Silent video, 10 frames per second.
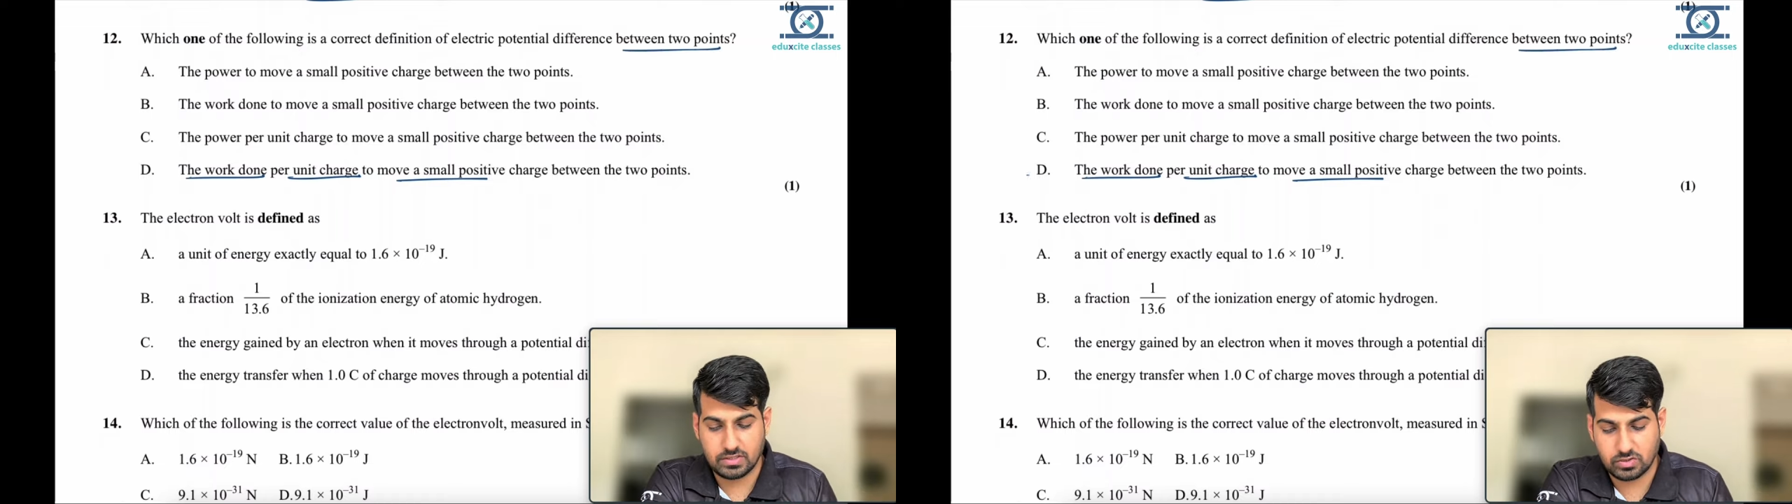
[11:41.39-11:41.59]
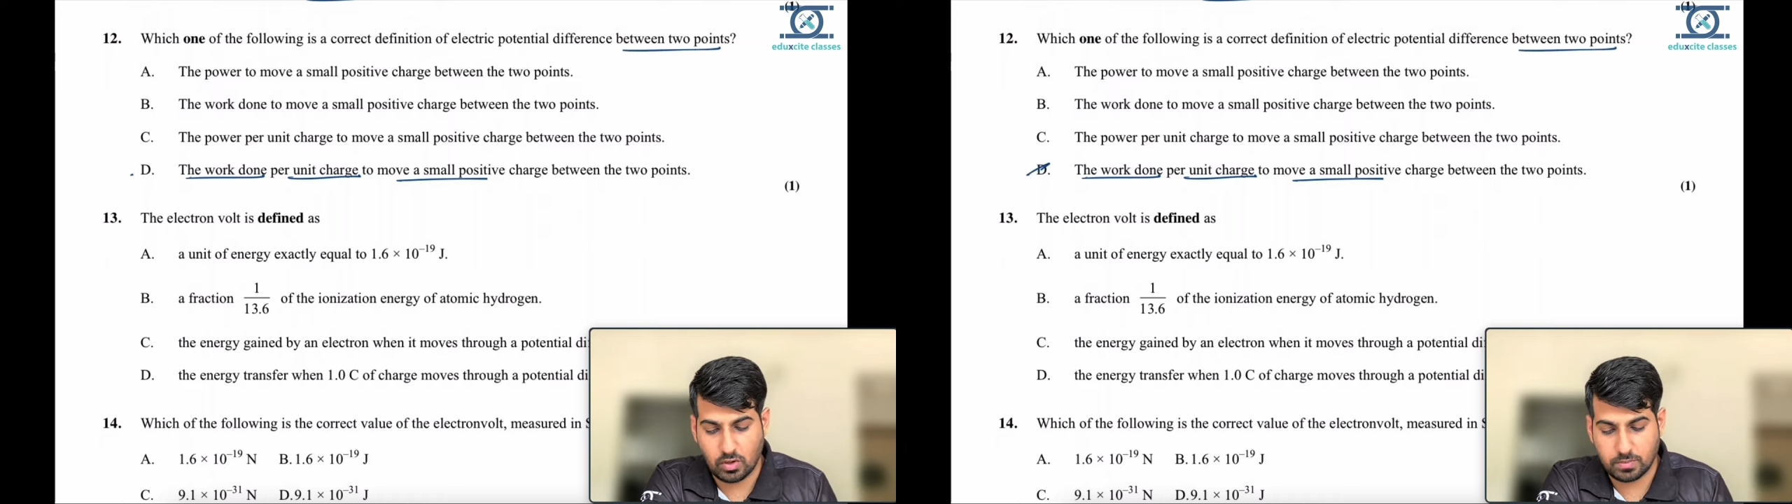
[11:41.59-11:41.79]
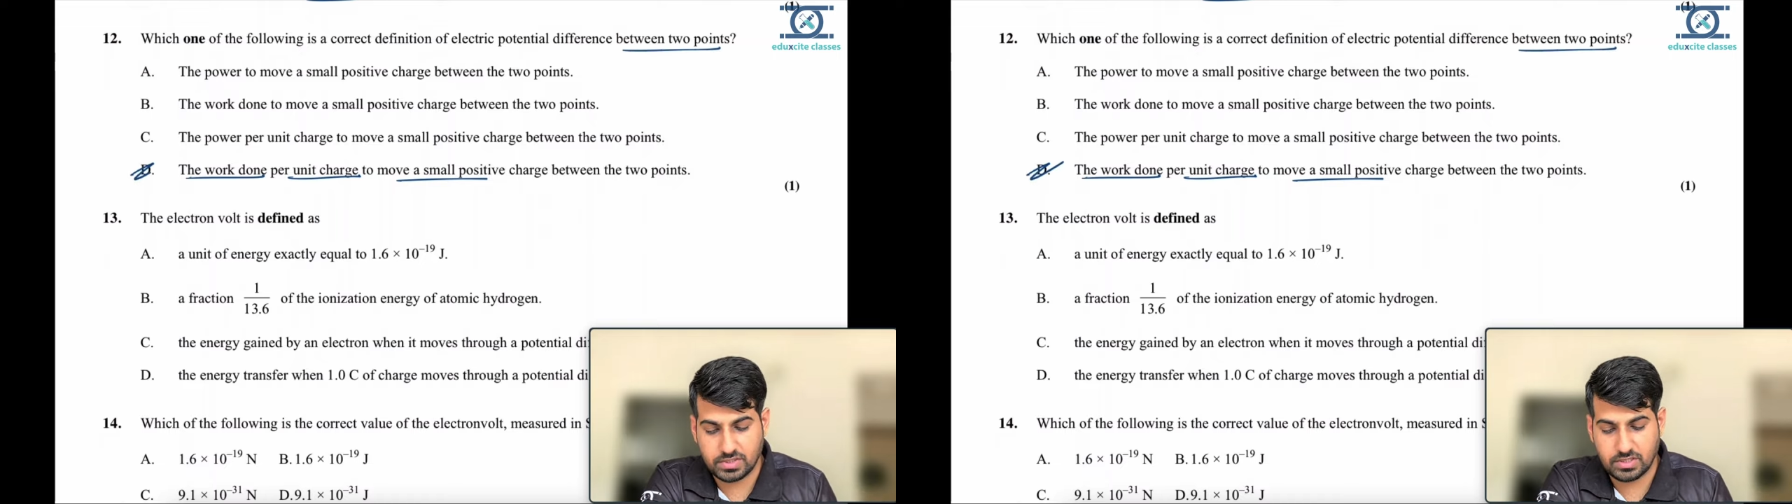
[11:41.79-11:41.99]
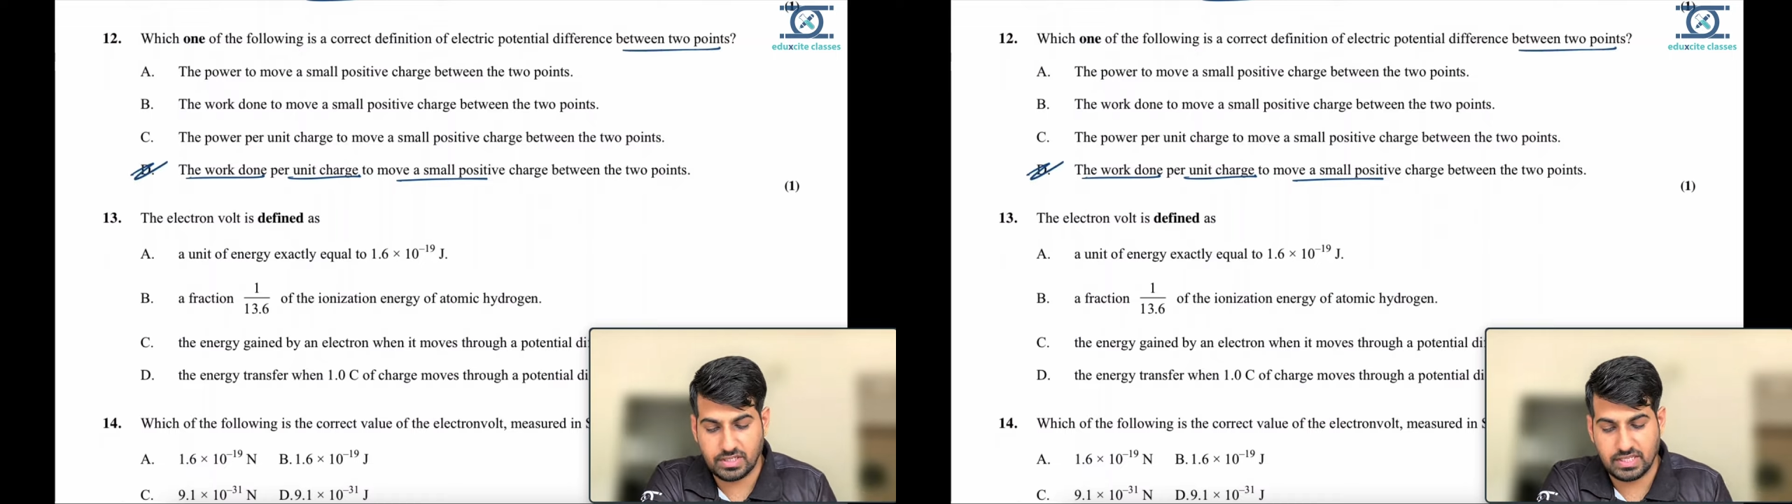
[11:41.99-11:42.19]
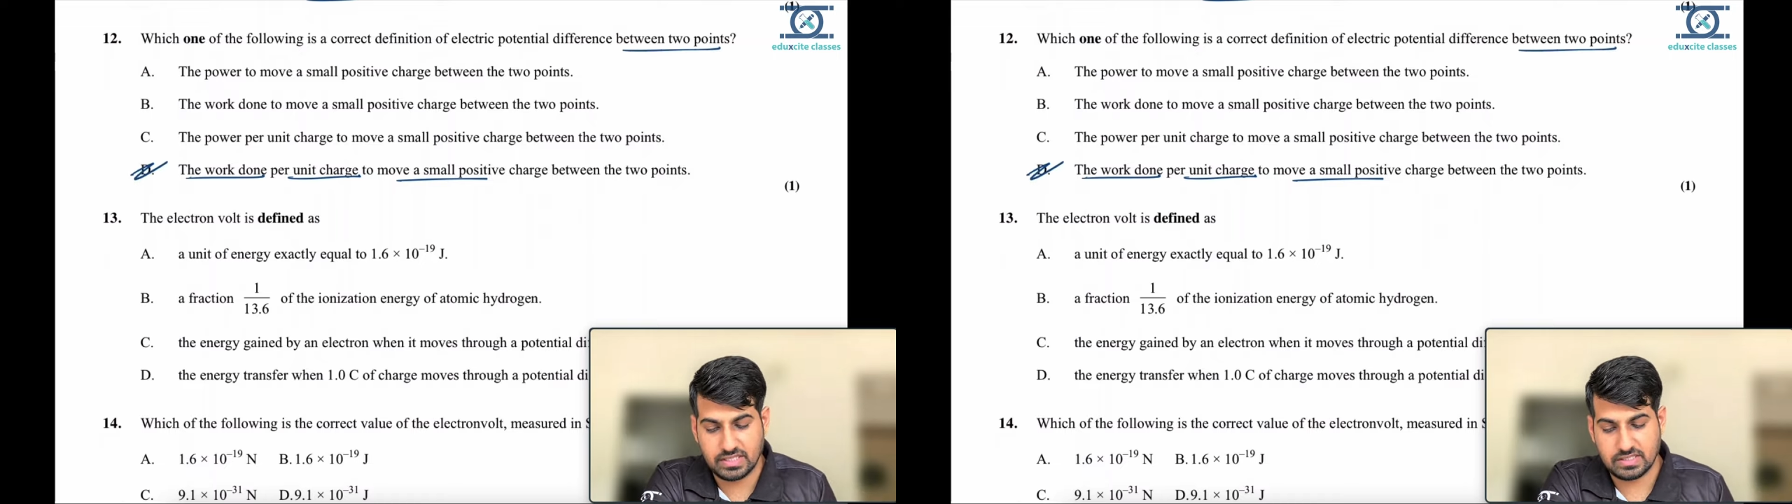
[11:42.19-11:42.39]
So option
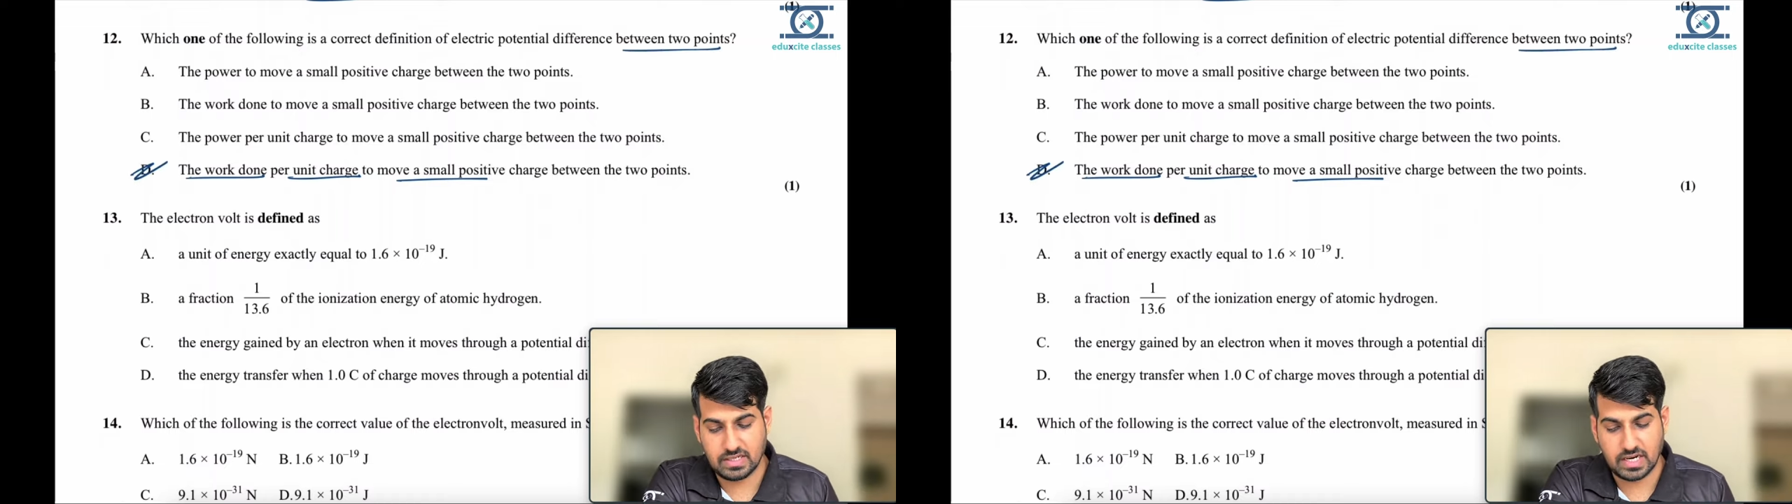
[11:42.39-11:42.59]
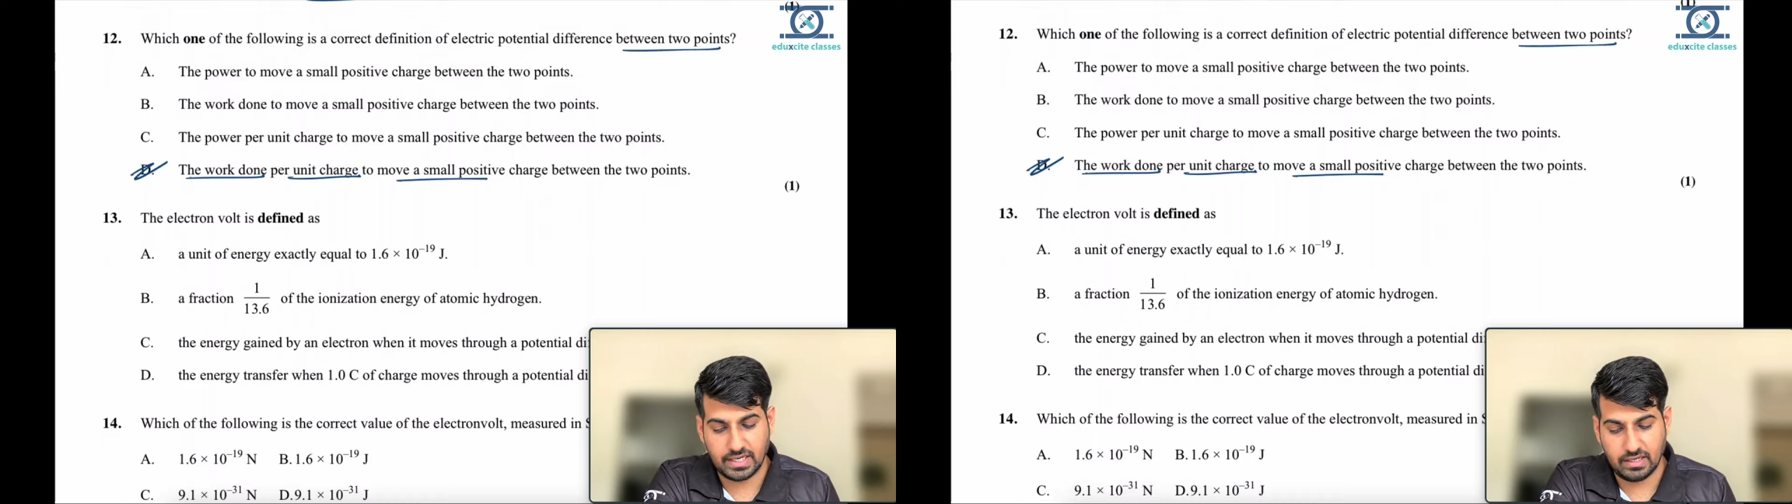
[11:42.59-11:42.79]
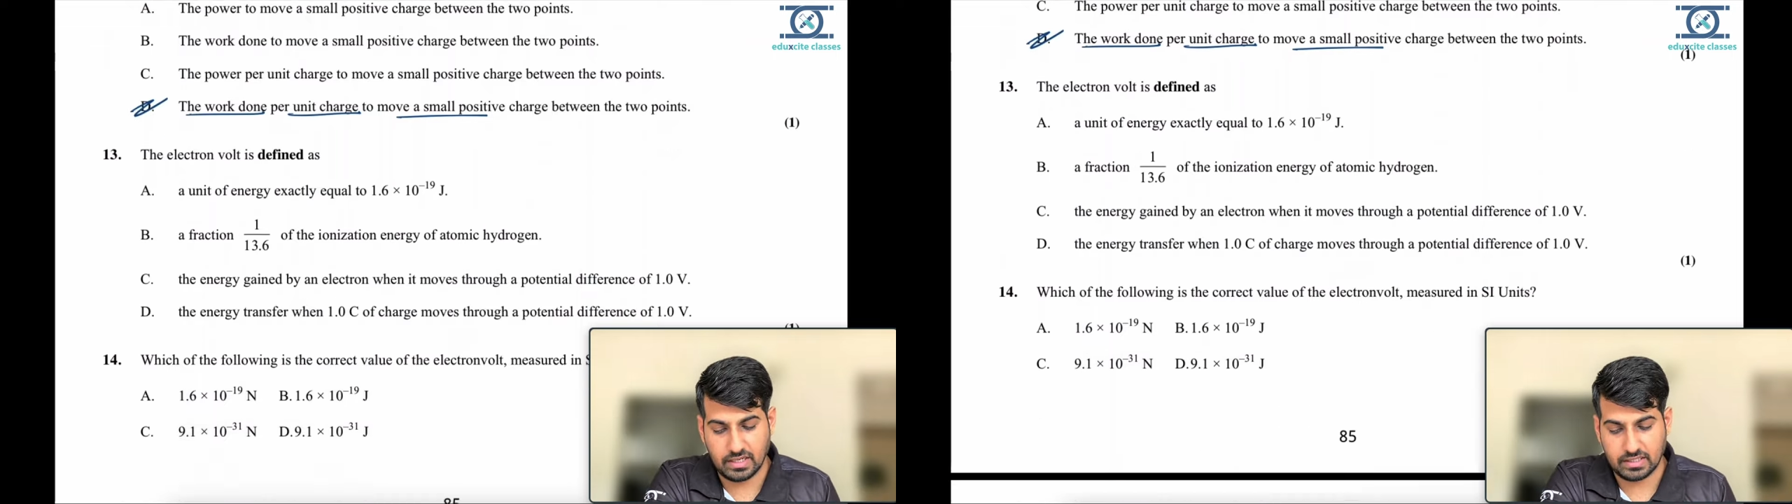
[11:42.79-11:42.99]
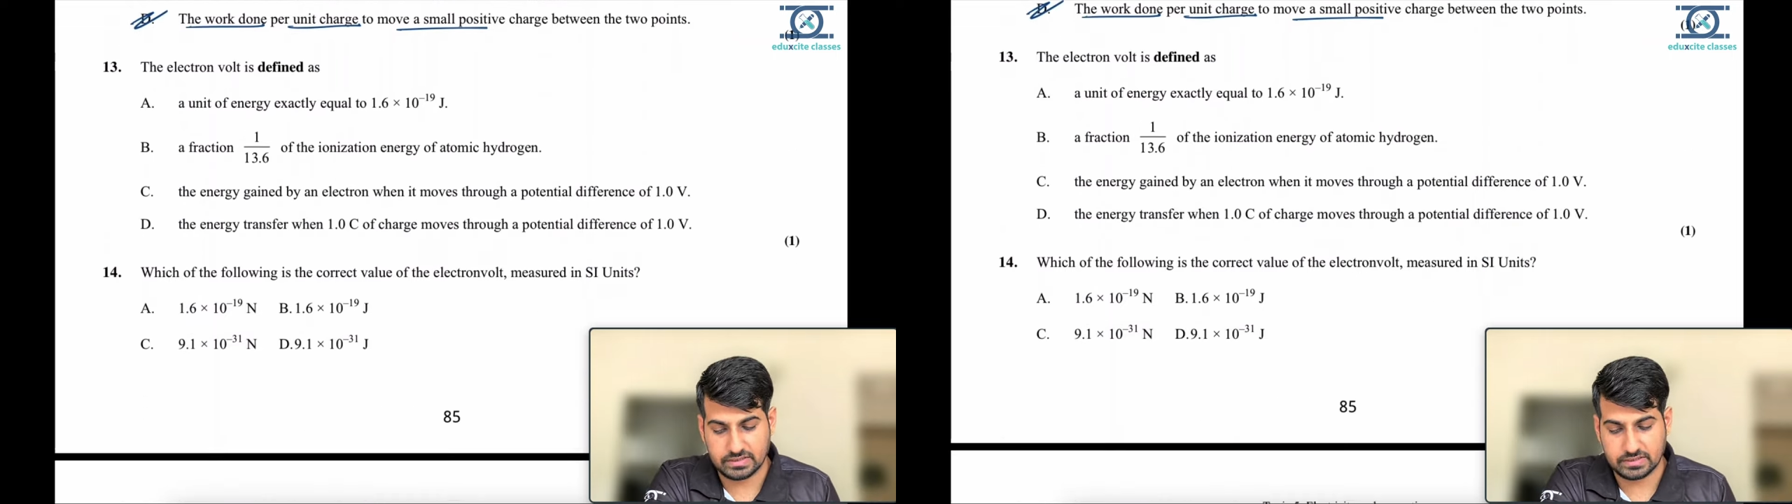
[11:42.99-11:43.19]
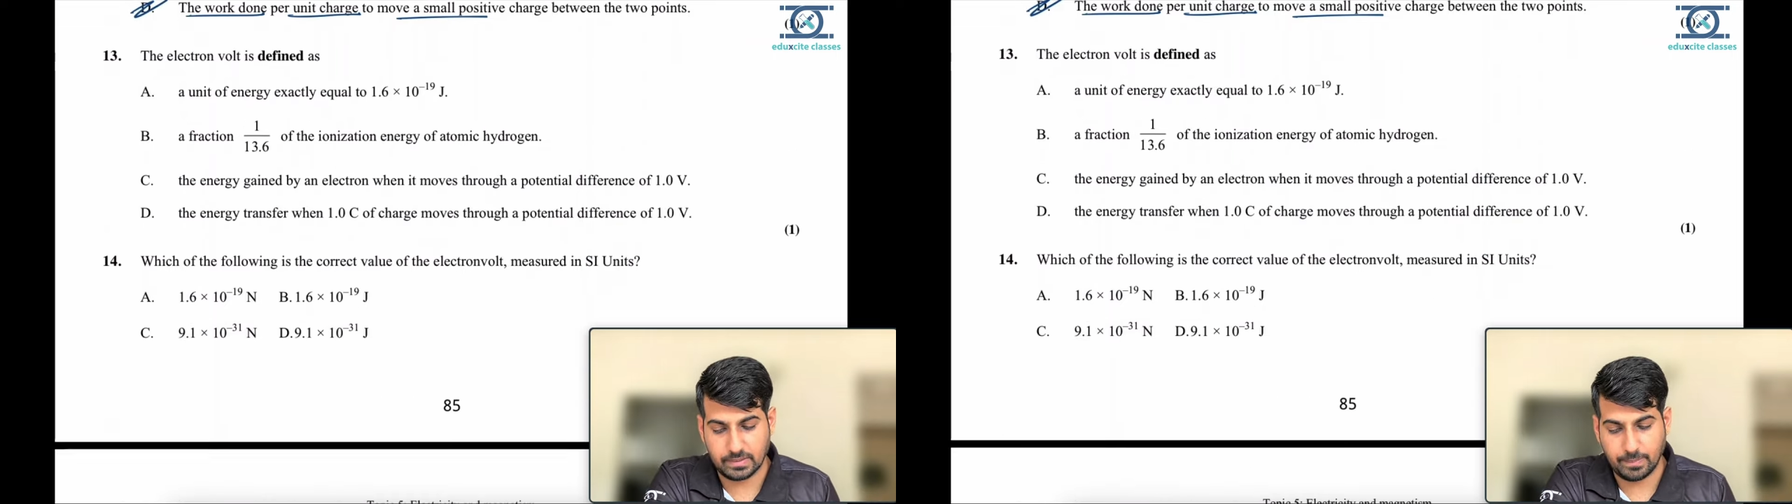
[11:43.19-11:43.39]
D is the right
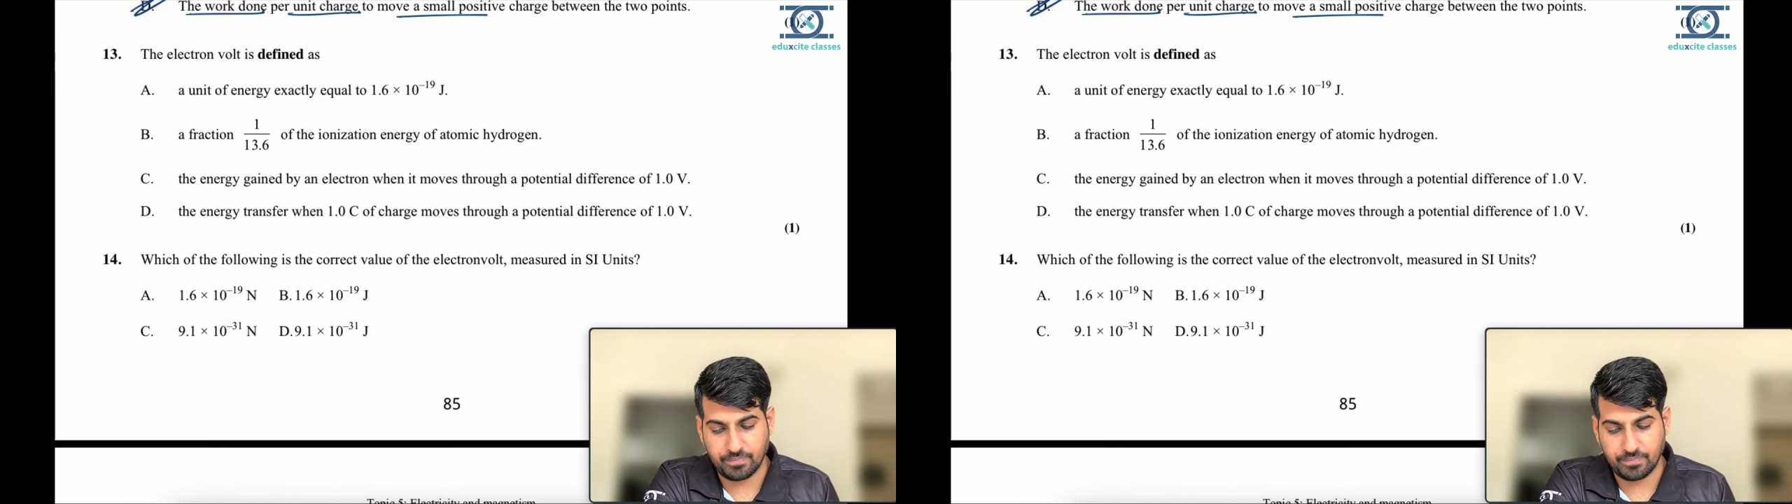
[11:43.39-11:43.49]
answer.